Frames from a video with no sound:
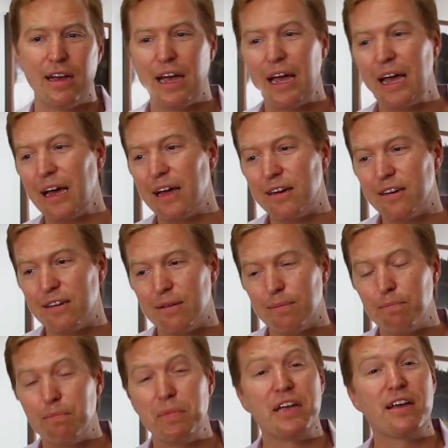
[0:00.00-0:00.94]
And
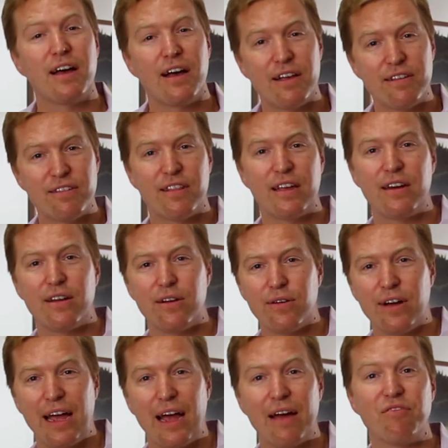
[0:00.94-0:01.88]
because they
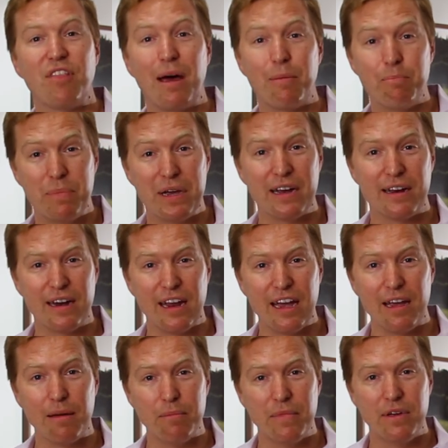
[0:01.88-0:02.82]
don't have that big
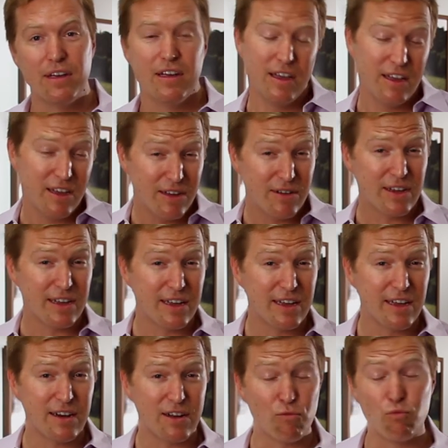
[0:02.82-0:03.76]
name, you can
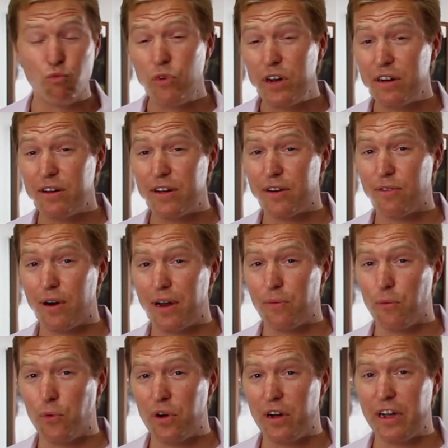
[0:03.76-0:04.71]
get a really great
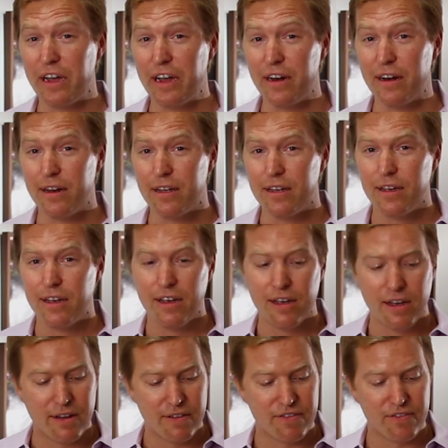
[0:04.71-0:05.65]
wine
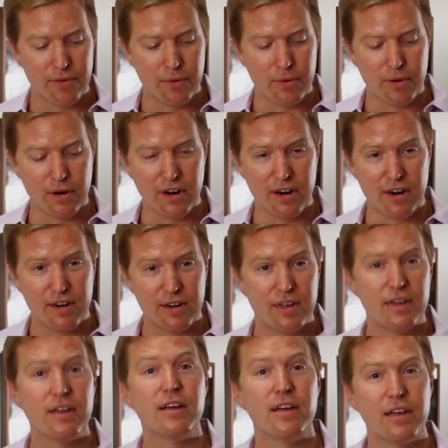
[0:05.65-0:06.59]
for
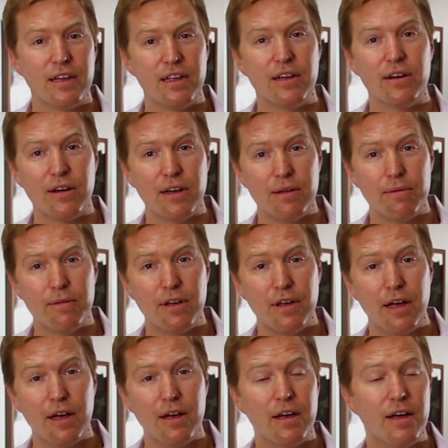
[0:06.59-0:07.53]

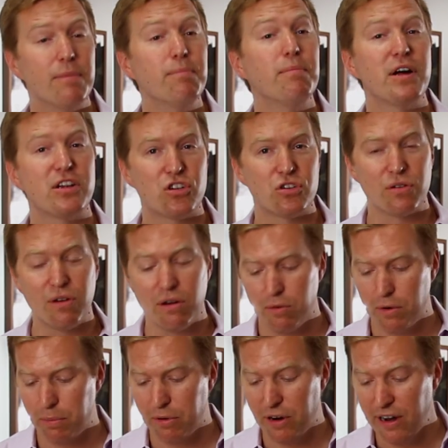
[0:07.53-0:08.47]
a much
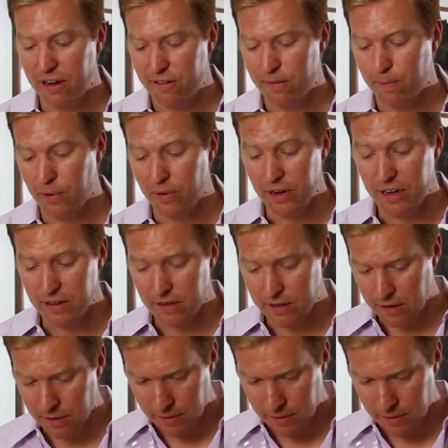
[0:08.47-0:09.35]
lower price point.